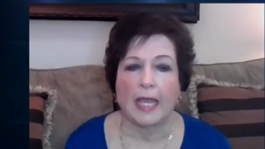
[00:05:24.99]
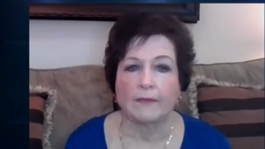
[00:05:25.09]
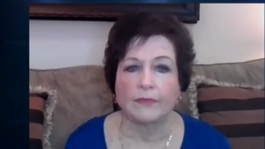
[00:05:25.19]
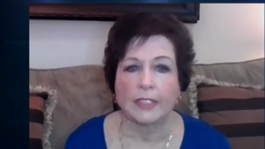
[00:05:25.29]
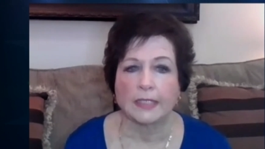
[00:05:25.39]

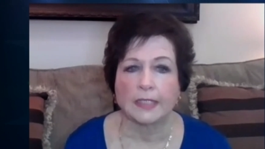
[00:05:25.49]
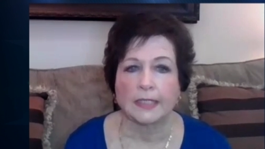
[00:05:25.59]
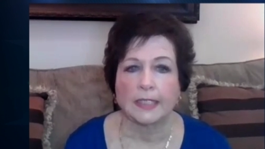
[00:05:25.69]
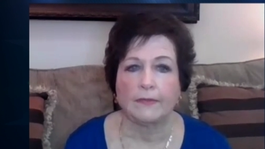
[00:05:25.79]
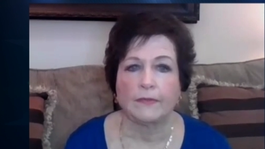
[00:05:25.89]

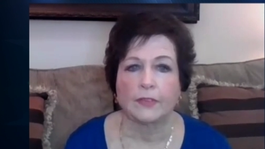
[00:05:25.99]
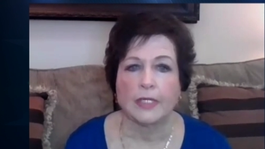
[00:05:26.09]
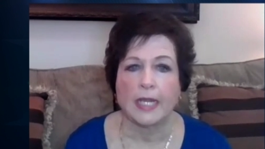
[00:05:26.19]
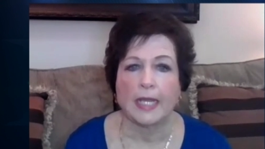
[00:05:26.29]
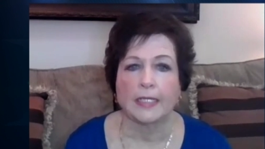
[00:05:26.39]
advocacy for
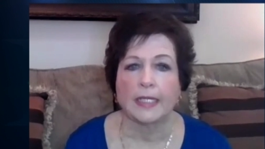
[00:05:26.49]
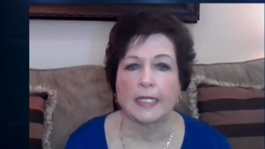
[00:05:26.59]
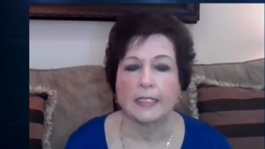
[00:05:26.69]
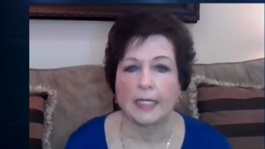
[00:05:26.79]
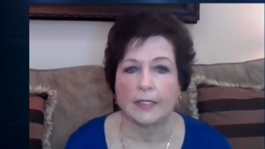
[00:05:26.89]
NET,
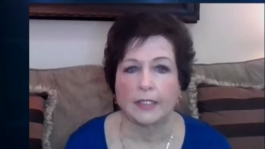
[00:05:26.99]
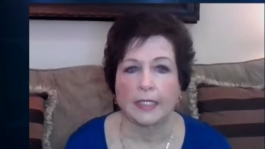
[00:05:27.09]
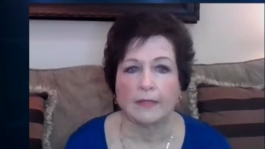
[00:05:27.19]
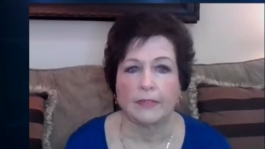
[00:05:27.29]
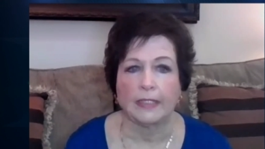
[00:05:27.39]
and
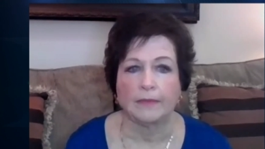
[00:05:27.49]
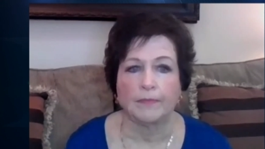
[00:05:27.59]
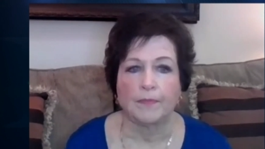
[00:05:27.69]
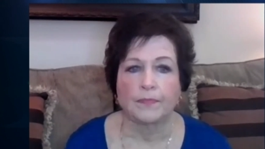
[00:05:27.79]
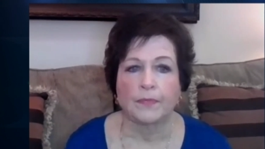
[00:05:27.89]
caregiving.